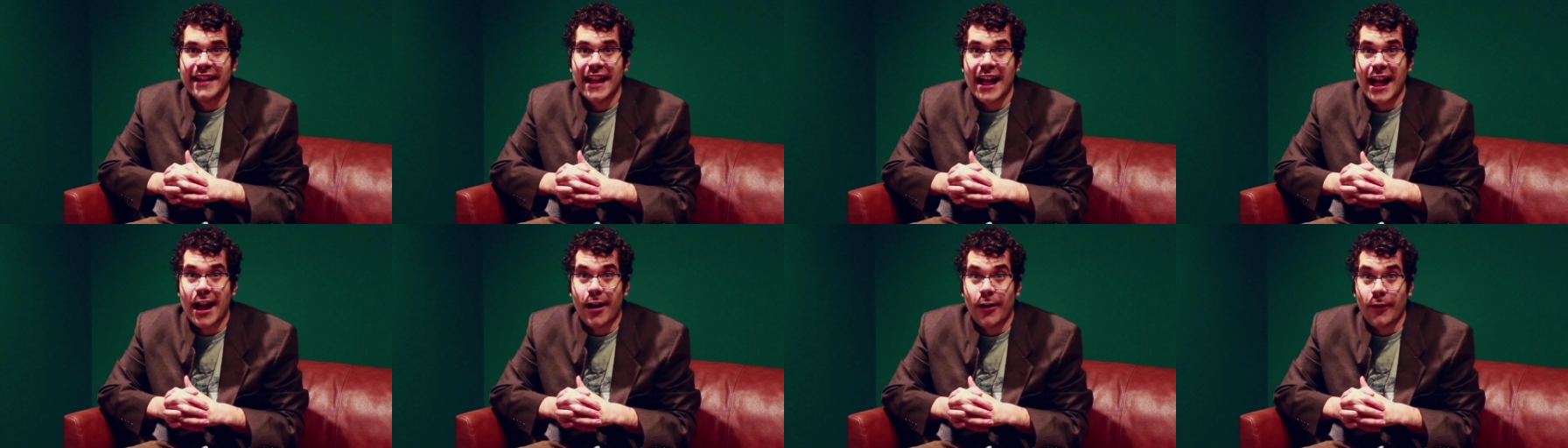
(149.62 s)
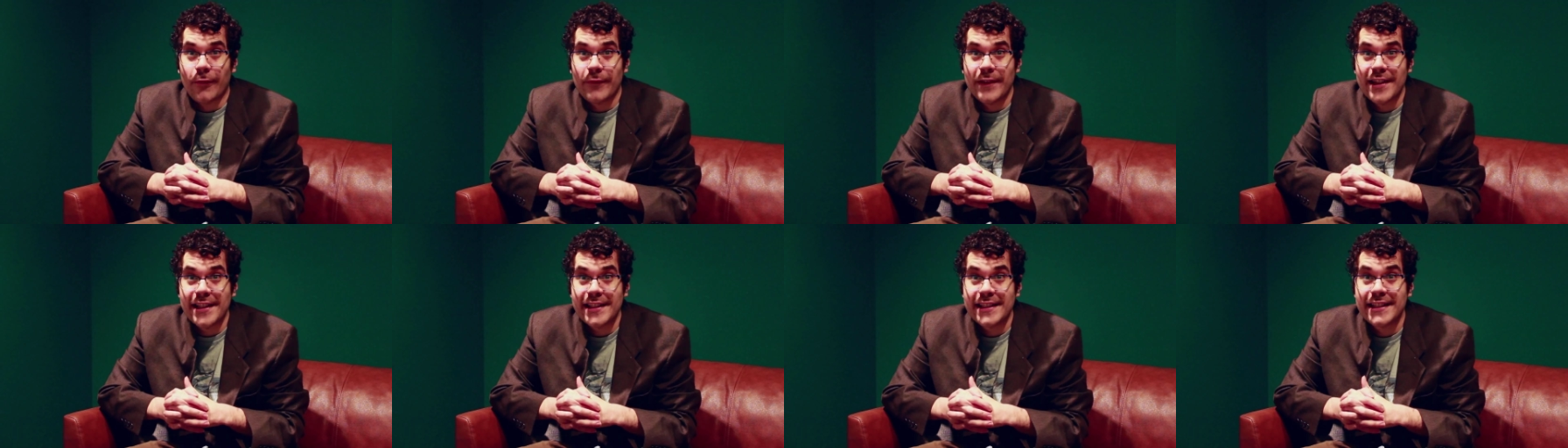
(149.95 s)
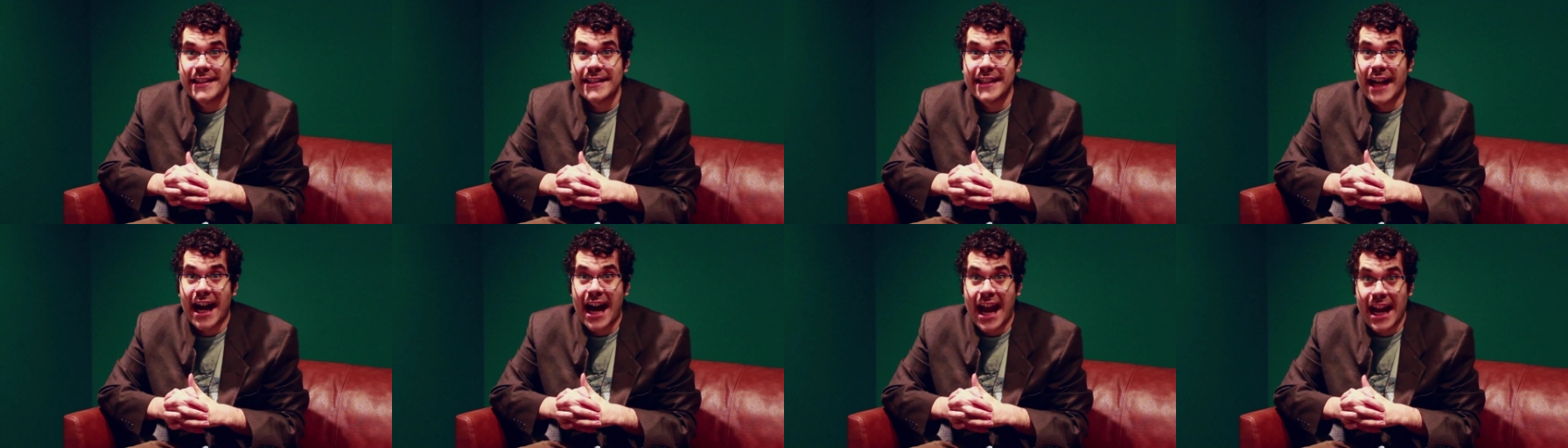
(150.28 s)
Elvis
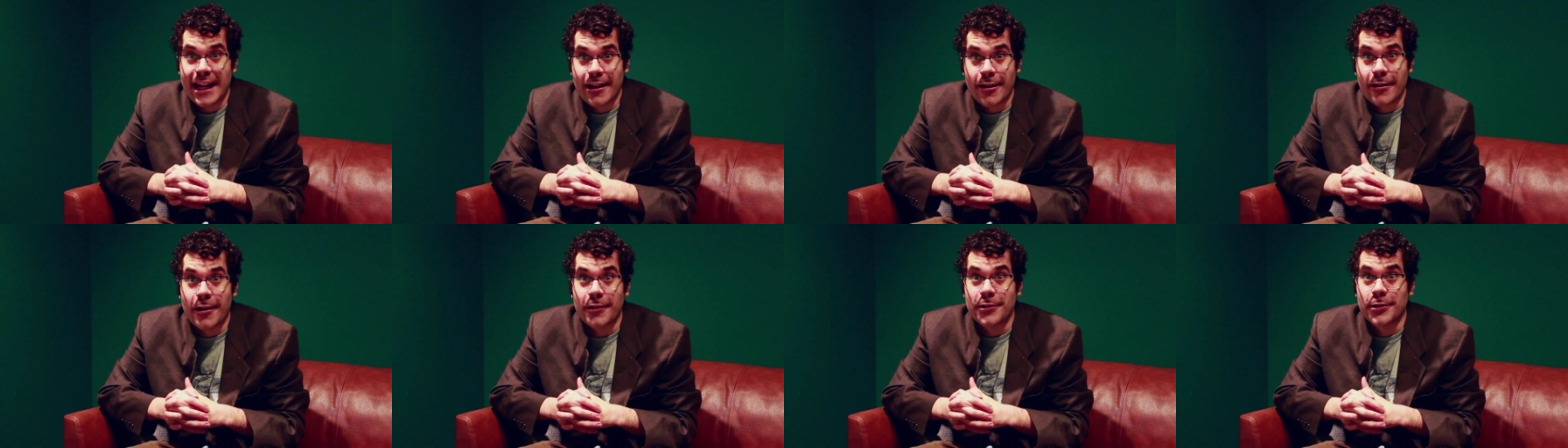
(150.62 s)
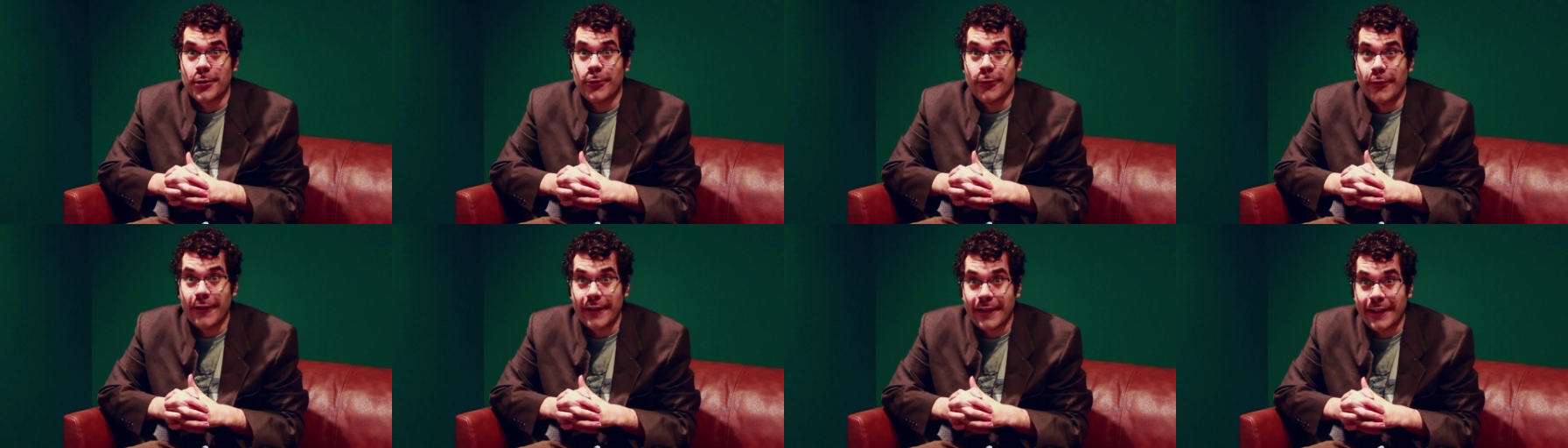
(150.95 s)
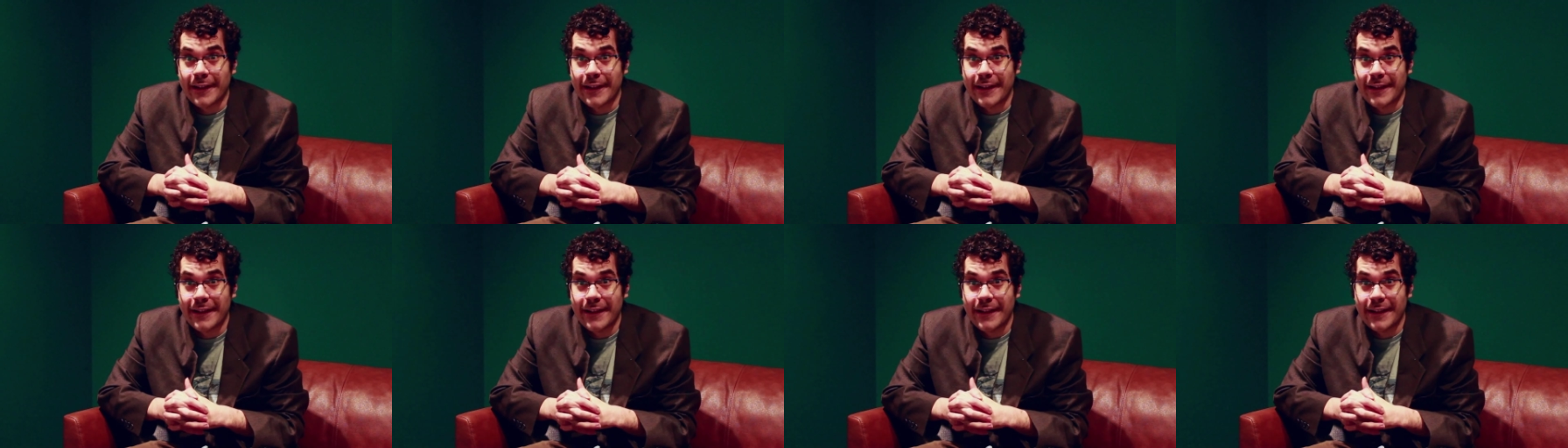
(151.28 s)
died on a toilet.
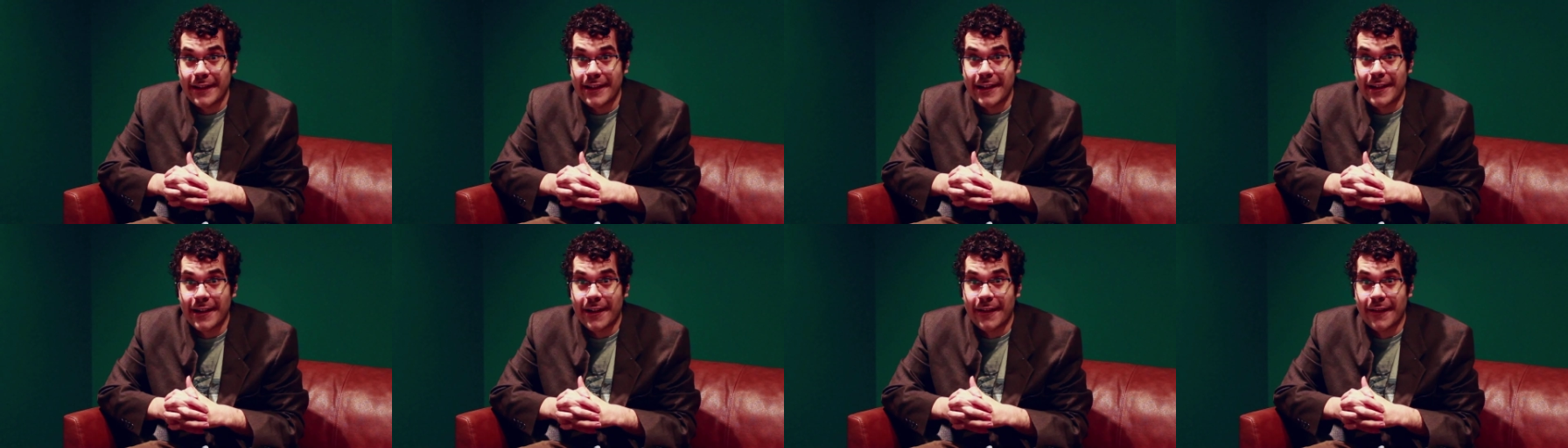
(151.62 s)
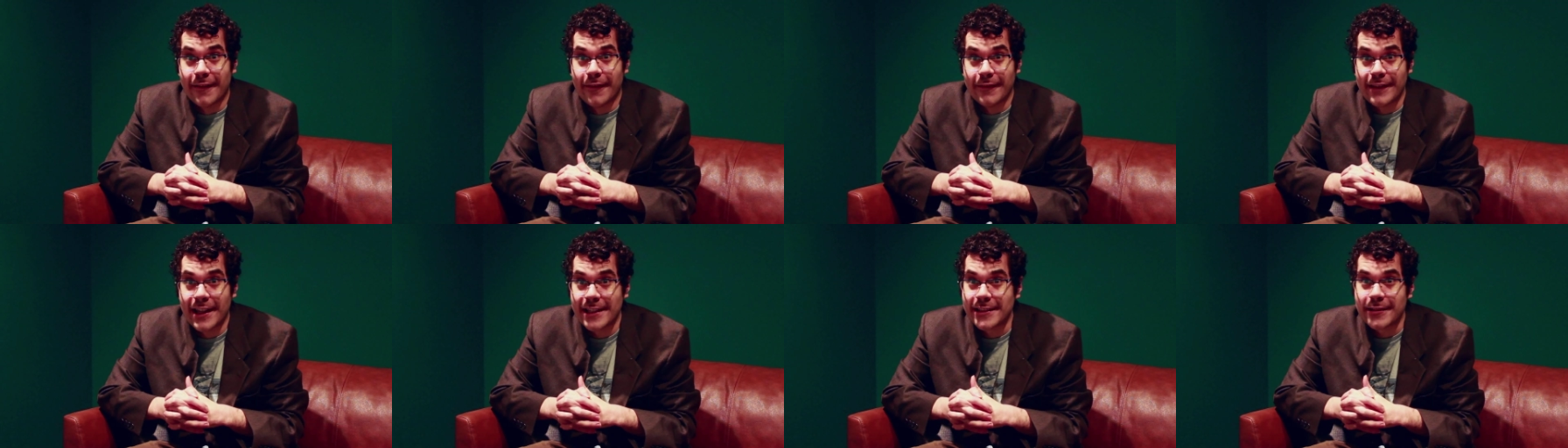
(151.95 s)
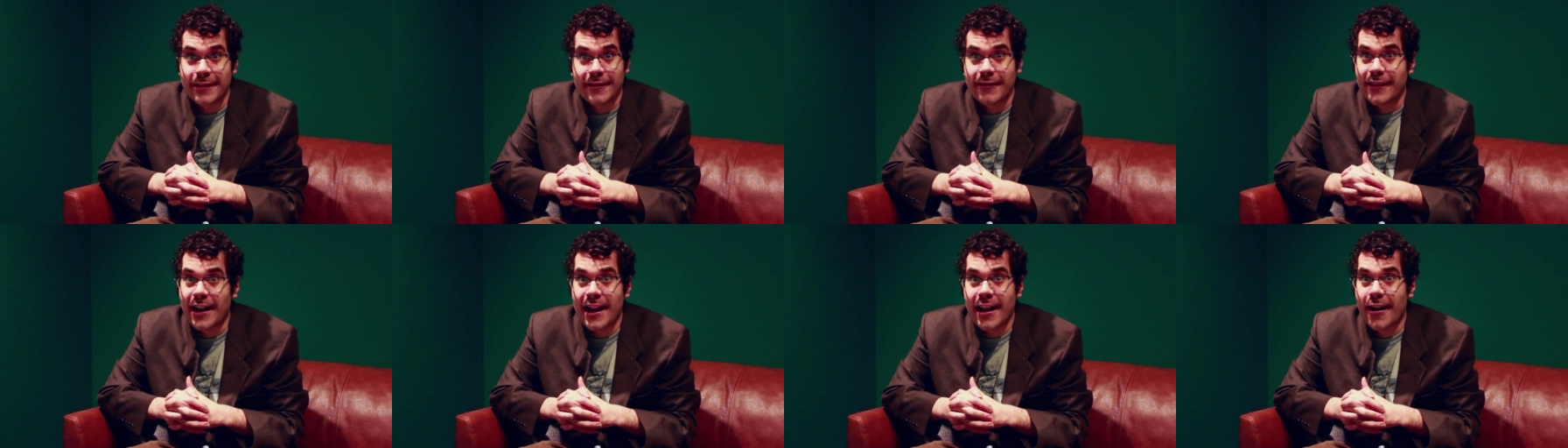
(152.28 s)
You know, that's
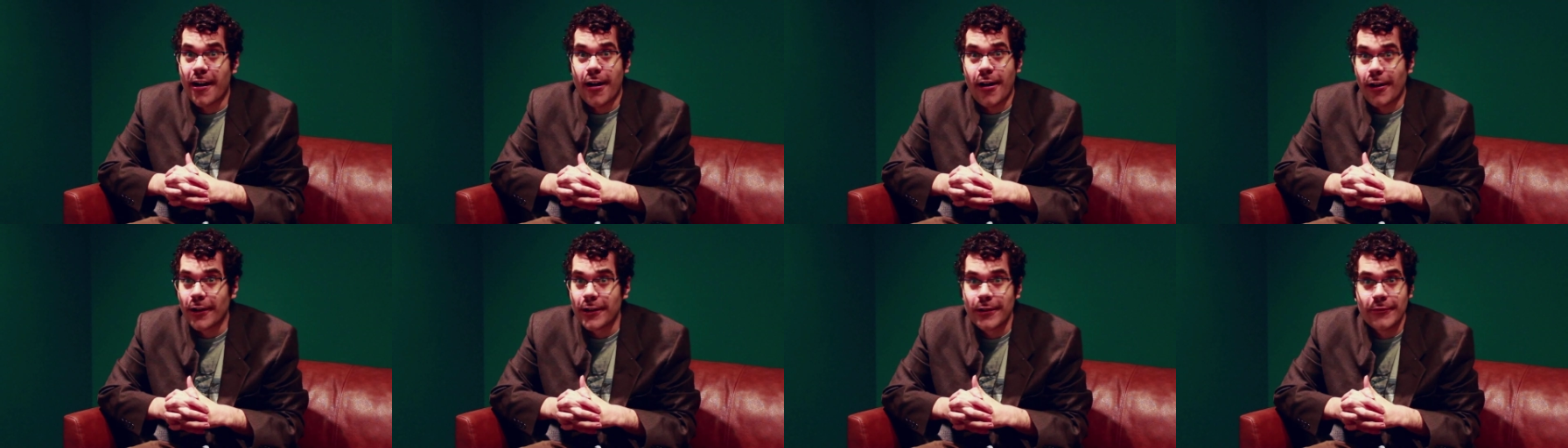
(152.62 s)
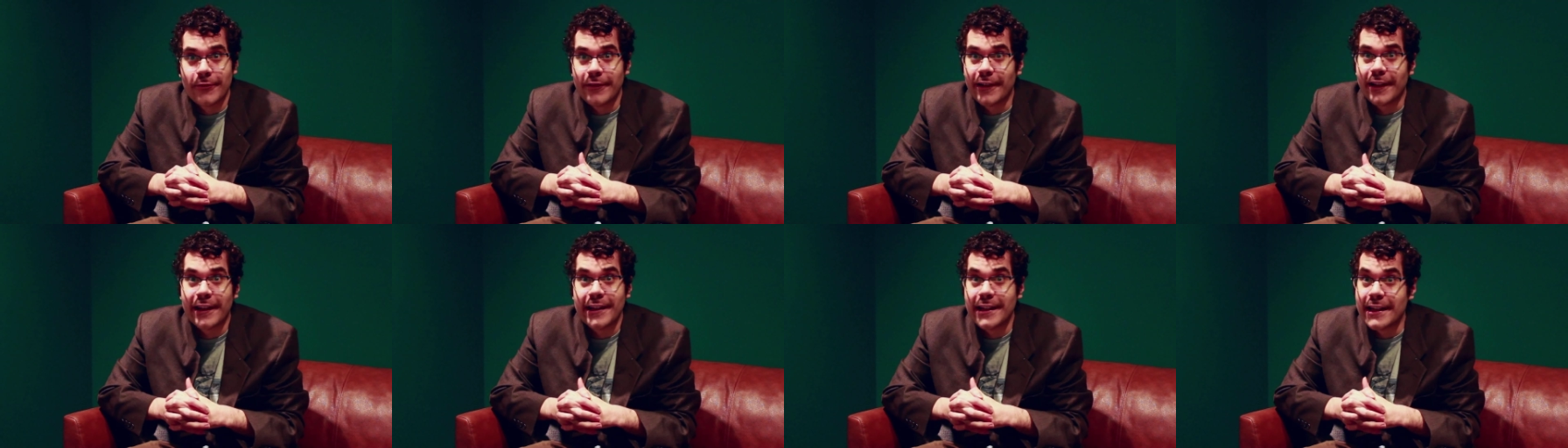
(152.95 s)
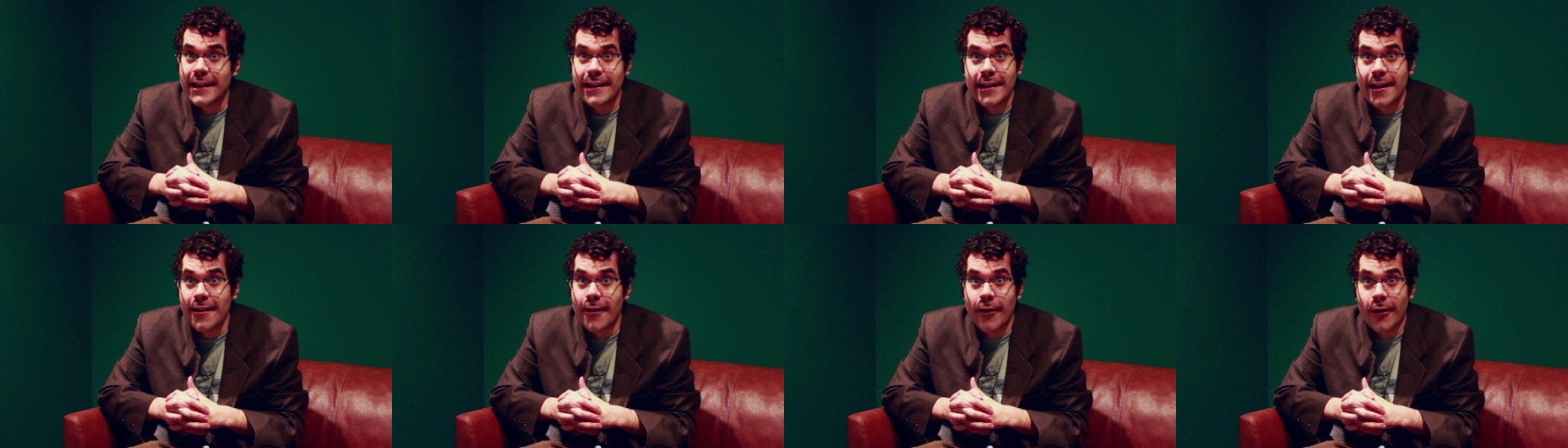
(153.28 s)
like kind of all you really
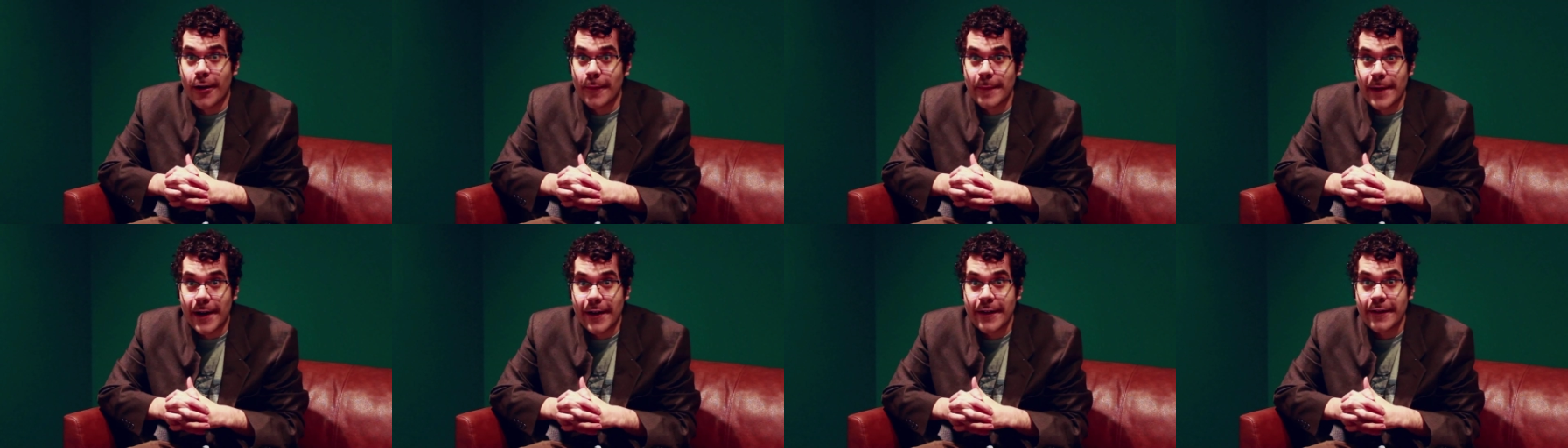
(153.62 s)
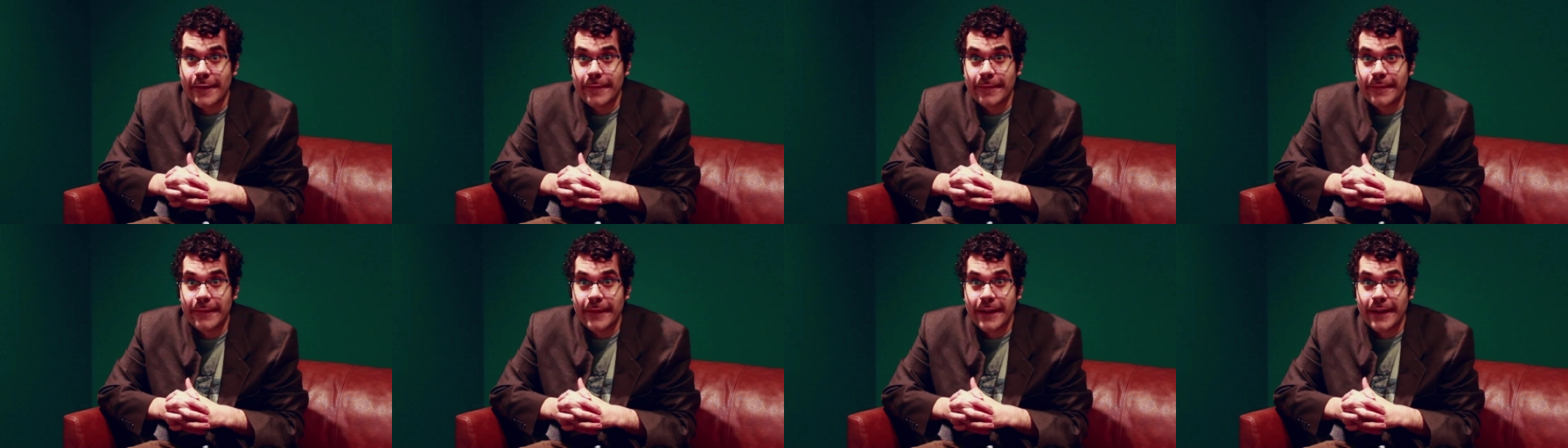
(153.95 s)
need to know about him.